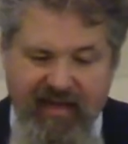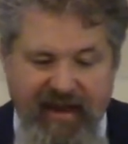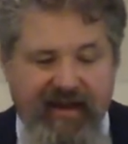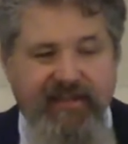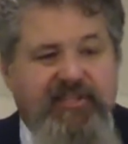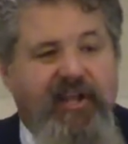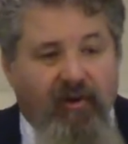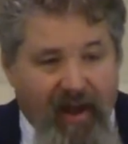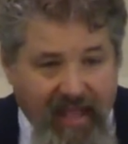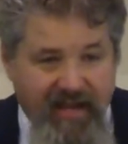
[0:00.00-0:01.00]
and it is
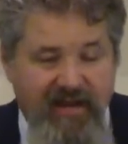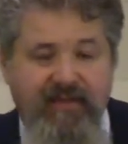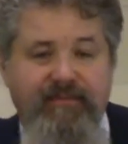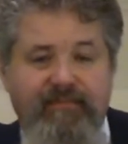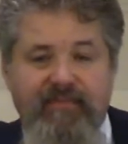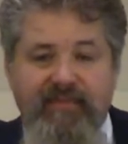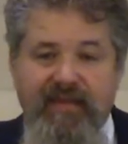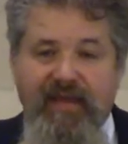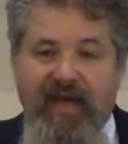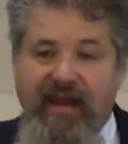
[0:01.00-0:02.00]
degraded
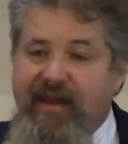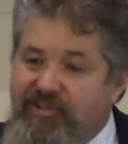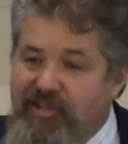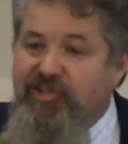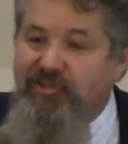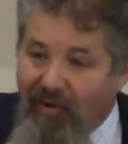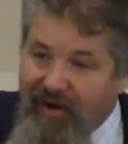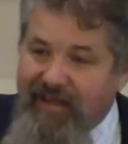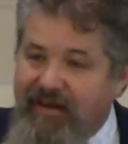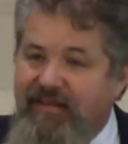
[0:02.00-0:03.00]
and it is
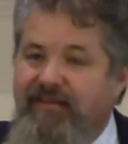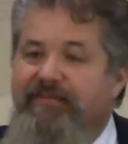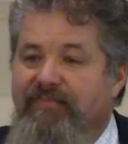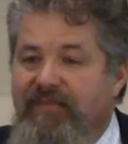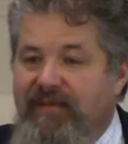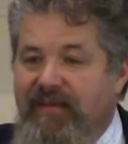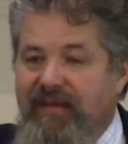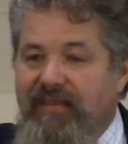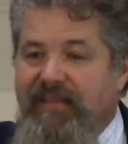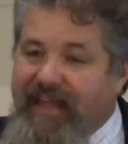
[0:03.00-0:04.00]
distorted.
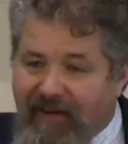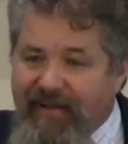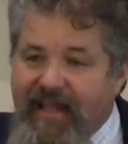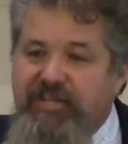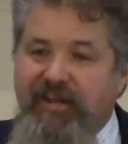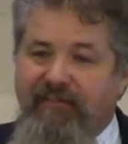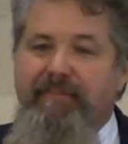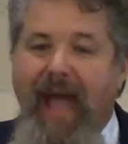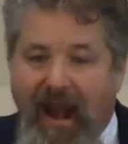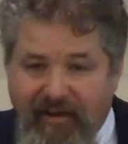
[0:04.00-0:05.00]
The definition of
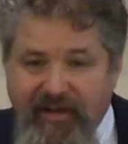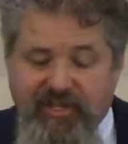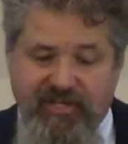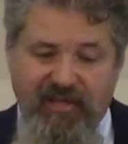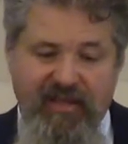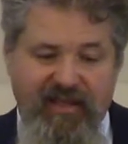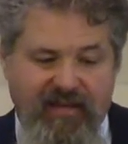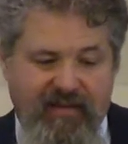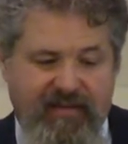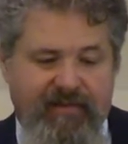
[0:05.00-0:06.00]
marriage
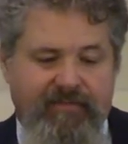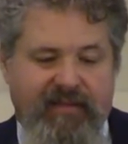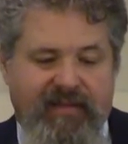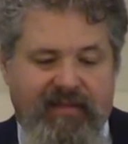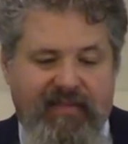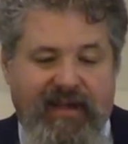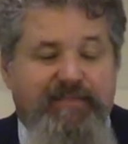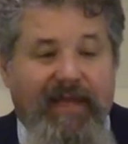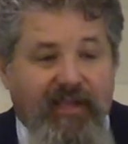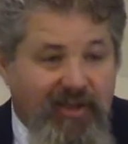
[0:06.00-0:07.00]
that
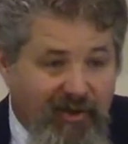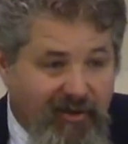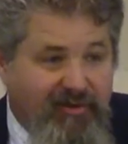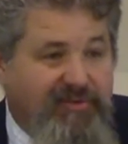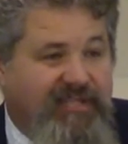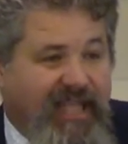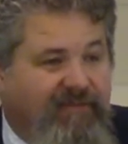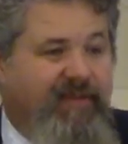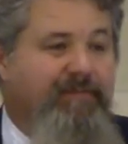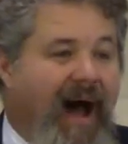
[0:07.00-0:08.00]
is being used
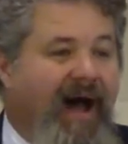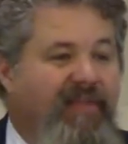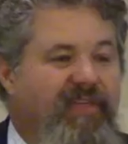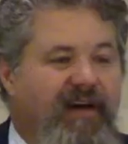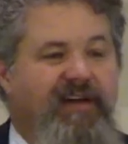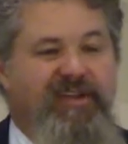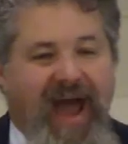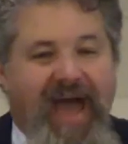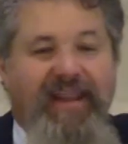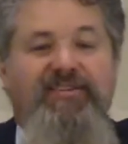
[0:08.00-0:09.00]
even by the
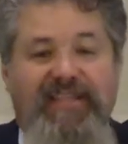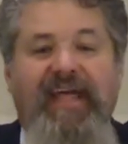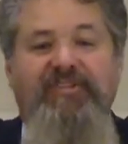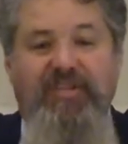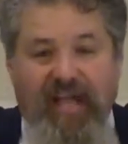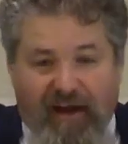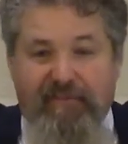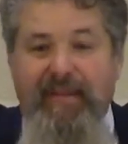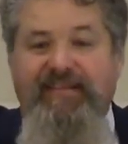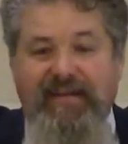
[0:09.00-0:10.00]
United States
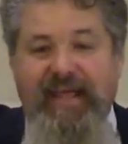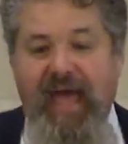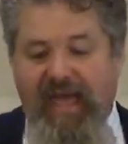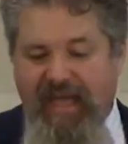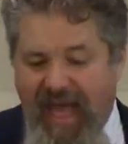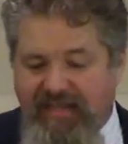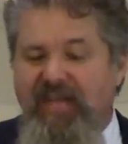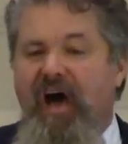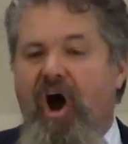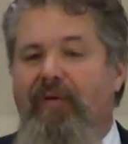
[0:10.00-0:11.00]
government today
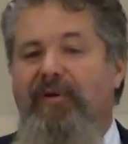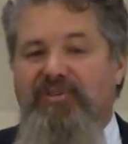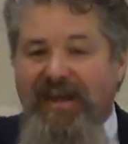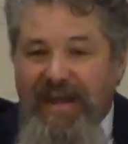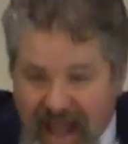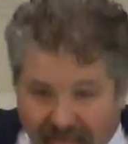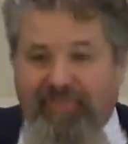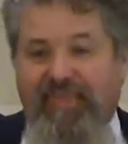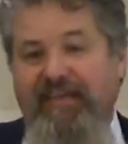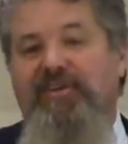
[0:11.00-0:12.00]
has almost
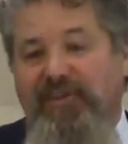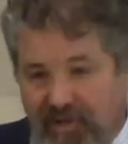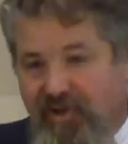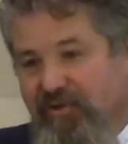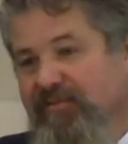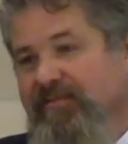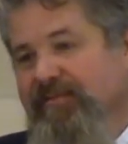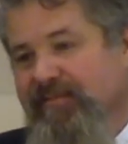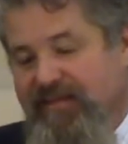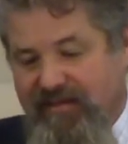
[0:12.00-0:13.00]
nothing to do
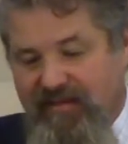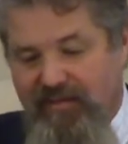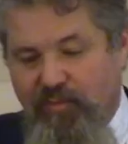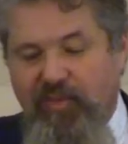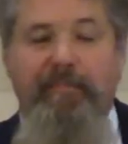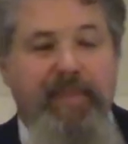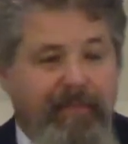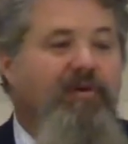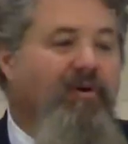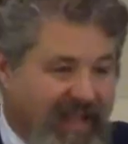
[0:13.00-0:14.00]
with the
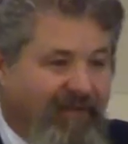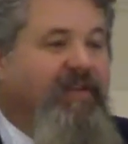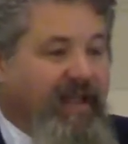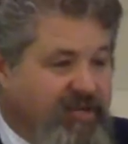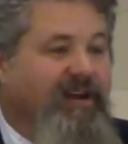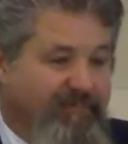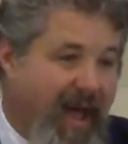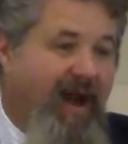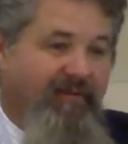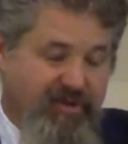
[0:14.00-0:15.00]
biblical definition of
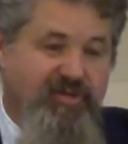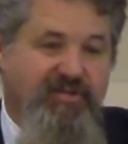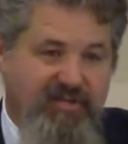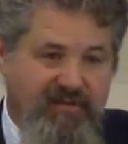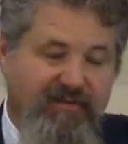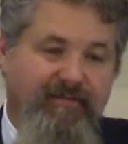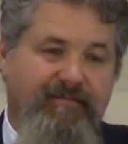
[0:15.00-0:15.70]
marriage.